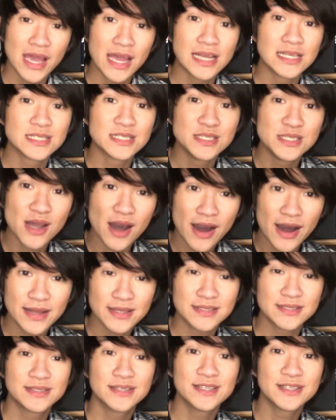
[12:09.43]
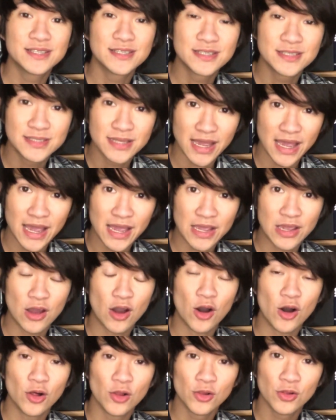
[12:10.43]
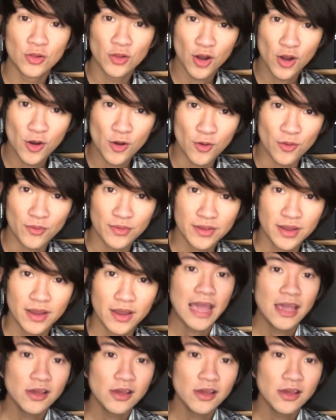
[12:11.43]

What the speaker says: is not to stay alone.